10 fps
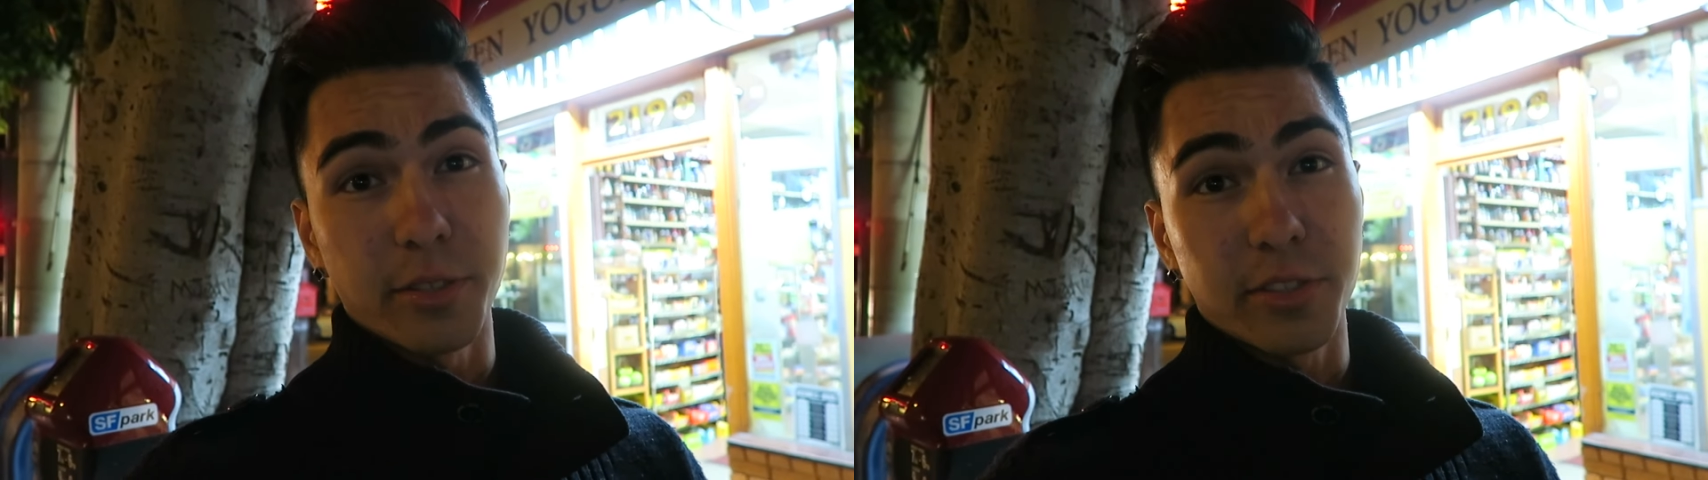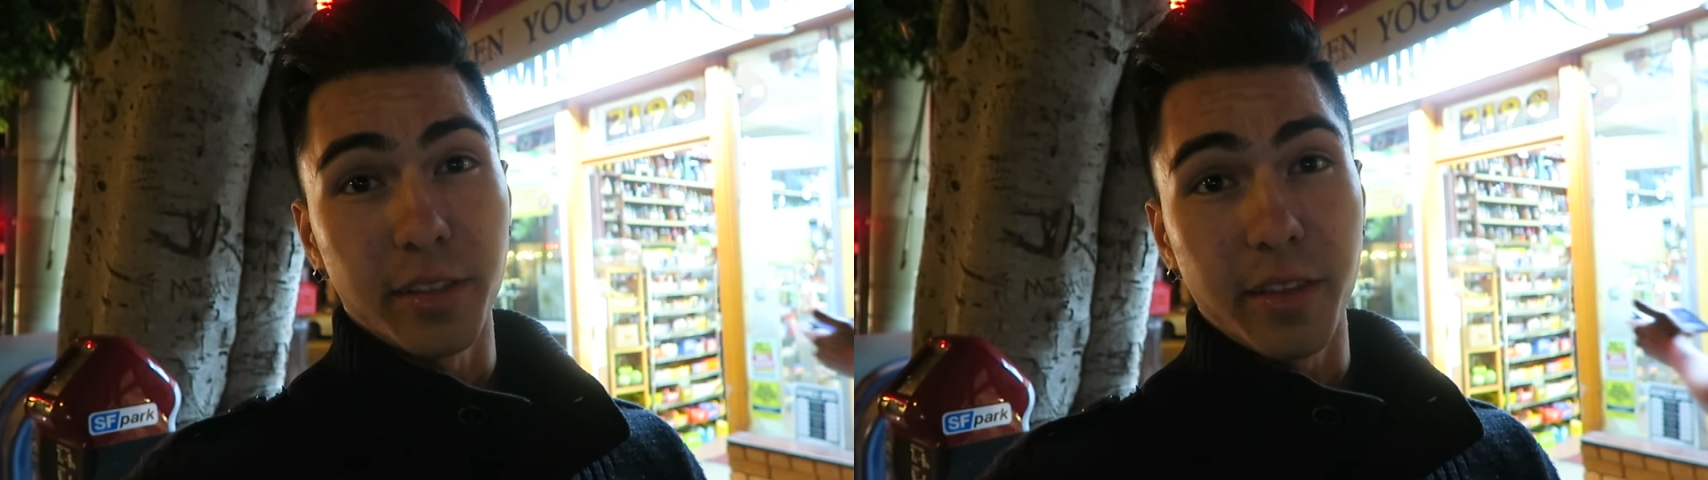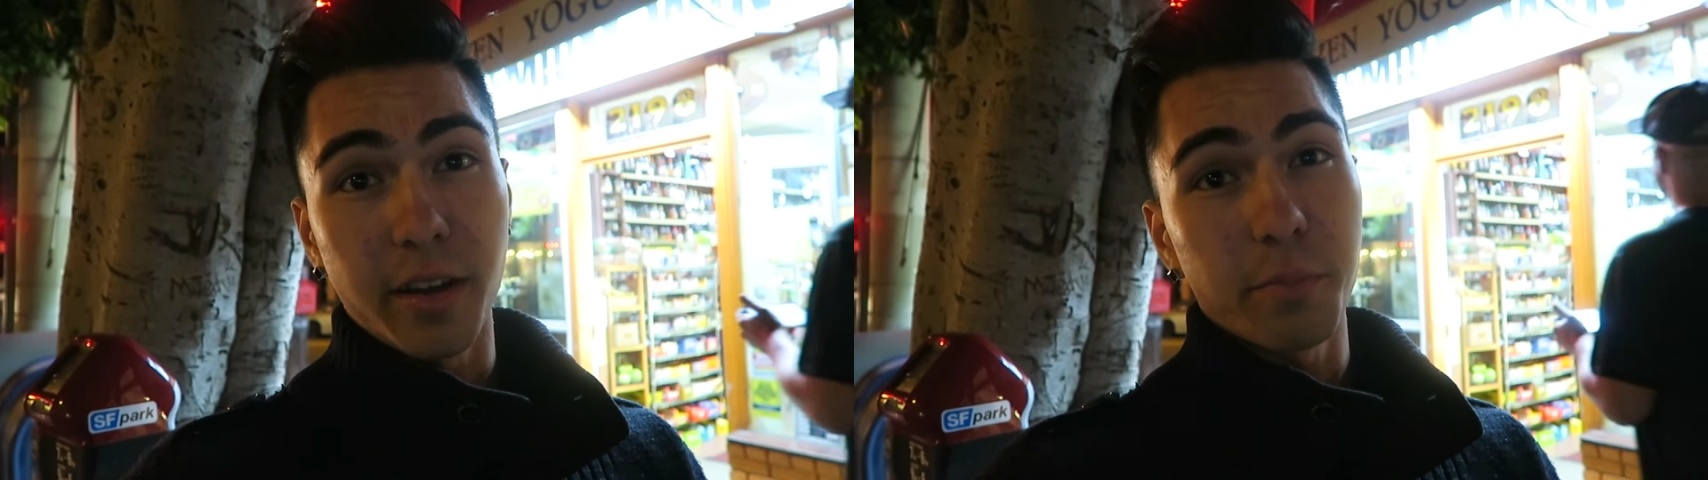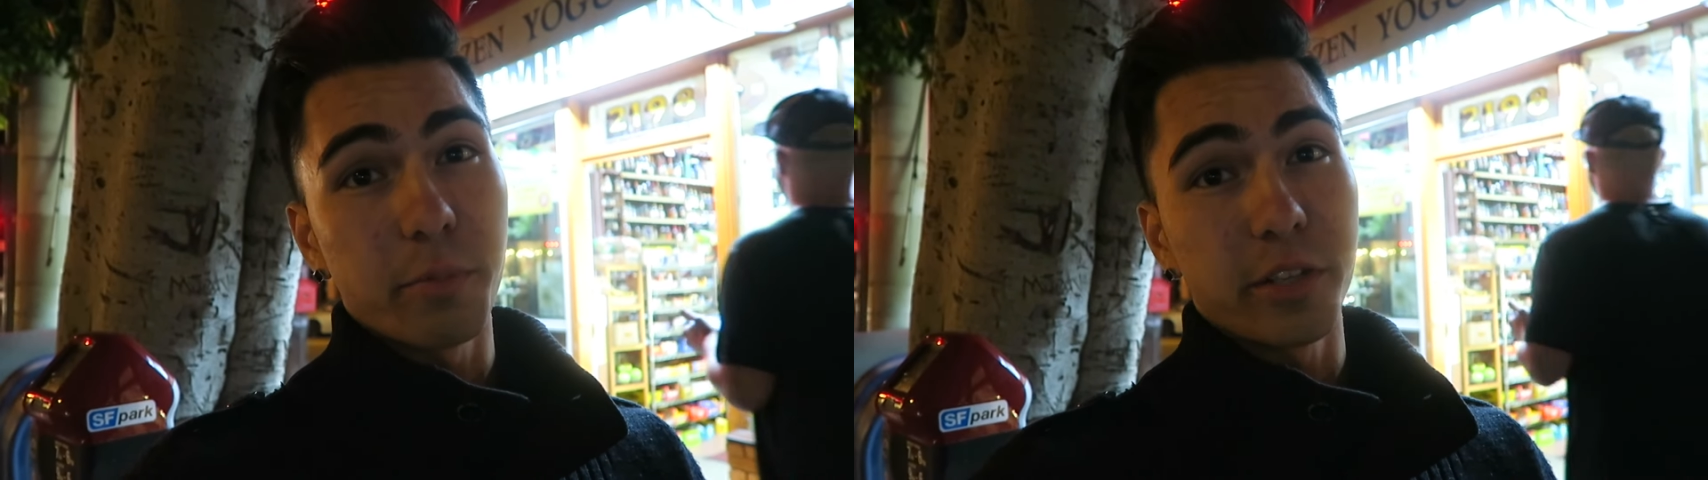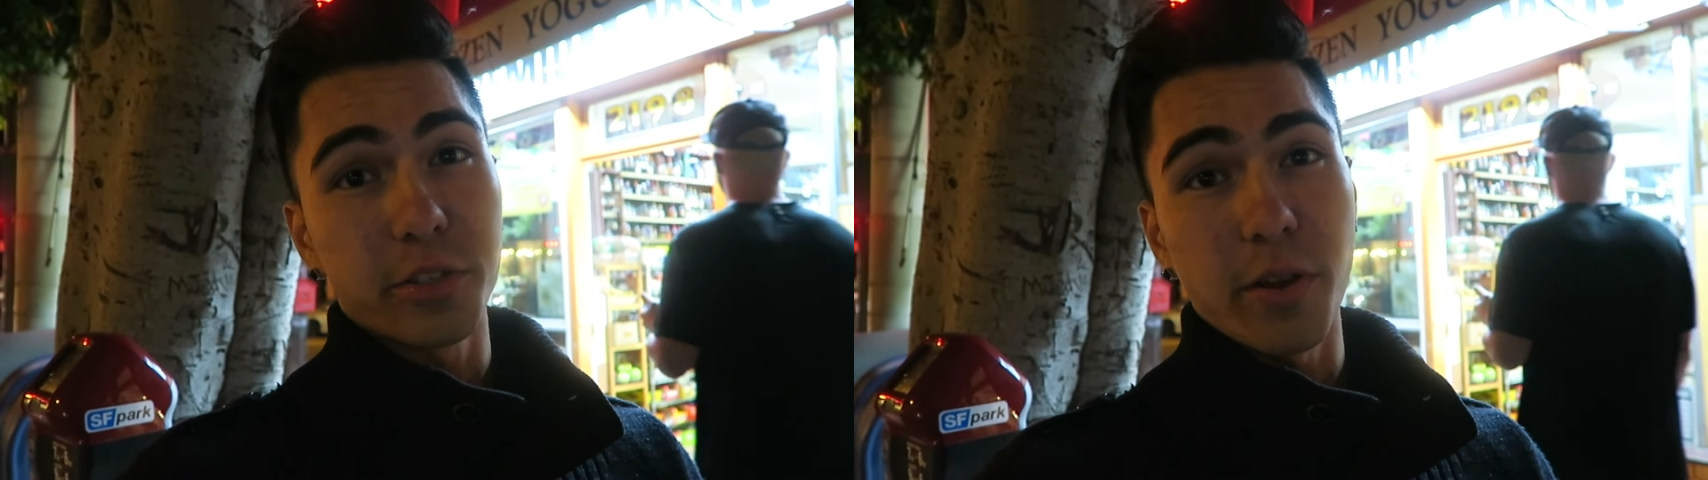are still there,
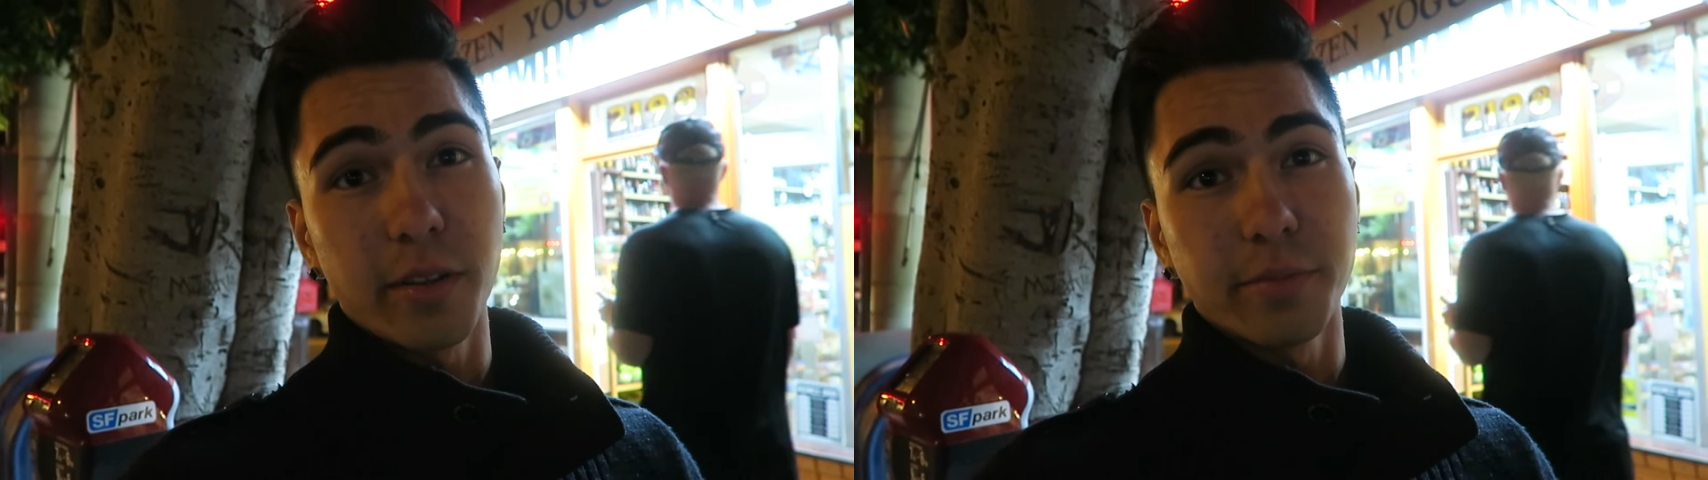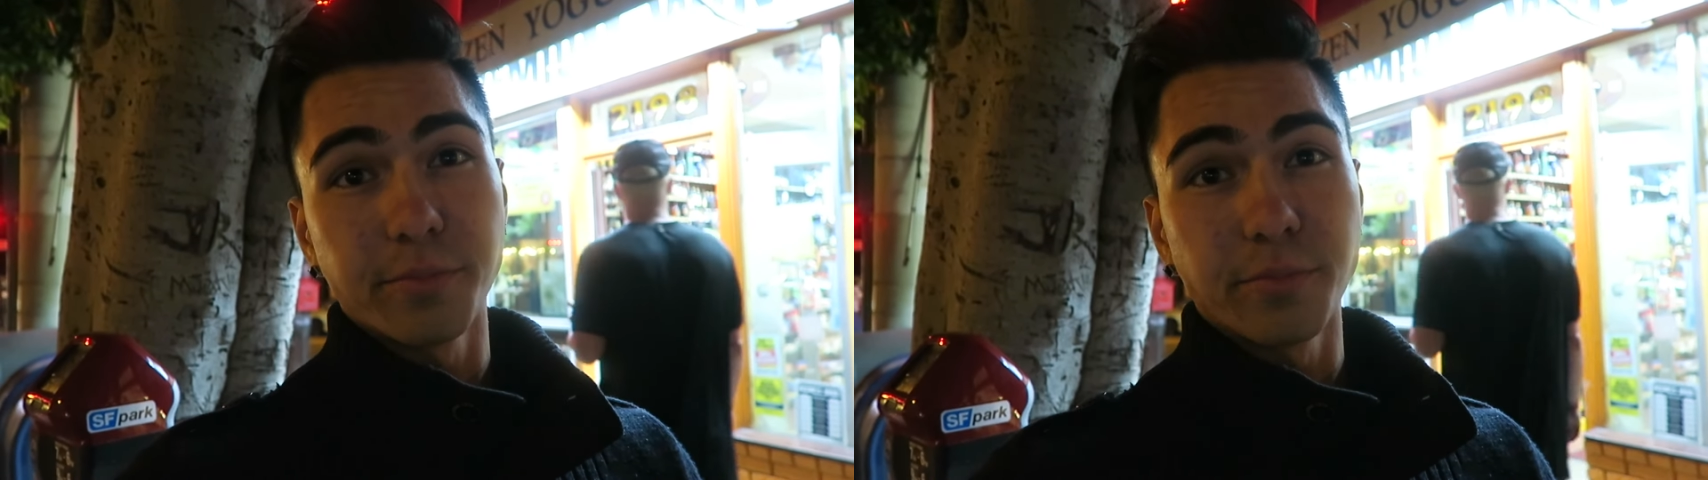pretty shredded.